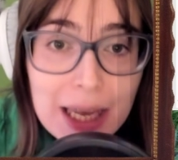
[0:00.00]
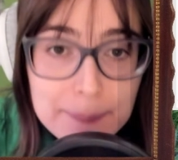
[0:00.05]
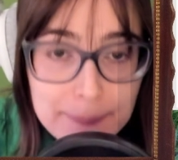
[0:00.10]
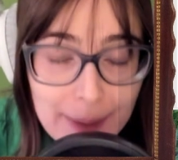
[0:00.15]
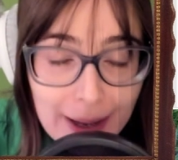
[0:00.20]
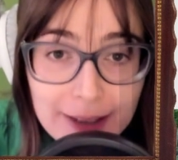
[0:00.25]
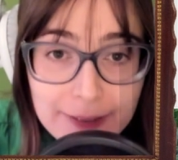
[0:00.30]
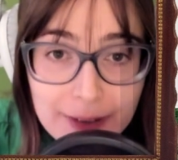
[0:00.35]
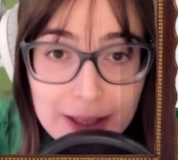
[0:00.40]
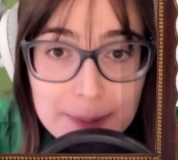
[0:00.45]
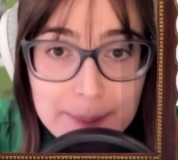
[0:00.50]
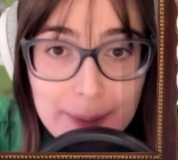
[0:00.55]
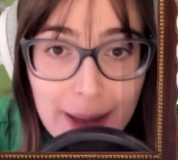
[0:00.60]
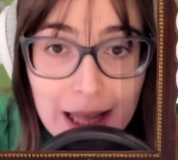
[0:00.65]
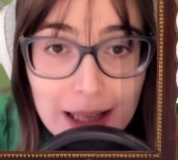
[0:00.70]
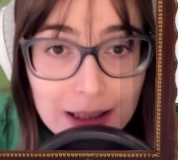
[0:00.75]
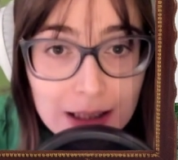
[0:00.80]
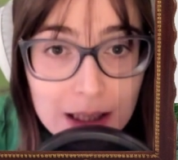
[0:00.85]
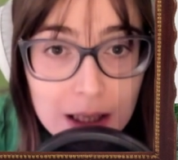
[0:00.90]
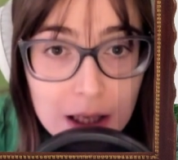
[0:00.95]
v.
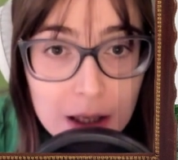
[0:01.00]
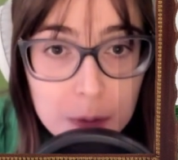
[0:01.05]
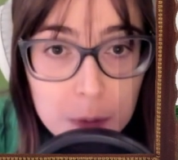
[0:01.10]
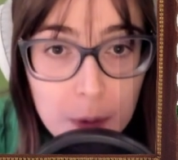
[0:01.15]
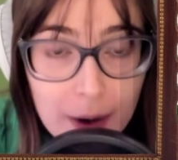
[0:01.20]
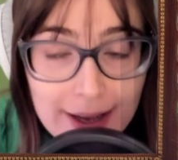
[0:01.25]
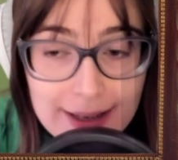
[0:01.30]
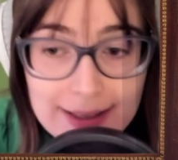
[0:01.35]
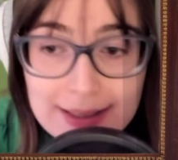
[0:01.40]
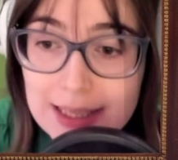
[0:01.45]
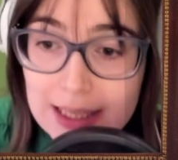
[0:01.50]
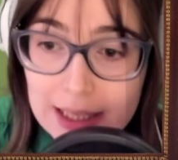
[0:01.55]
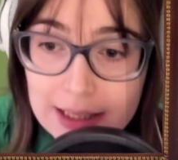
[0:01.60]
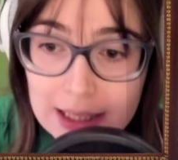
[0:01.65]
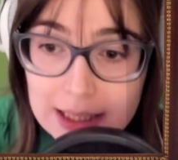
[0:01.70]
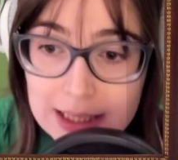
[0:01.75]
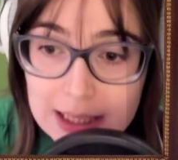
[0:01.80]
Bell was the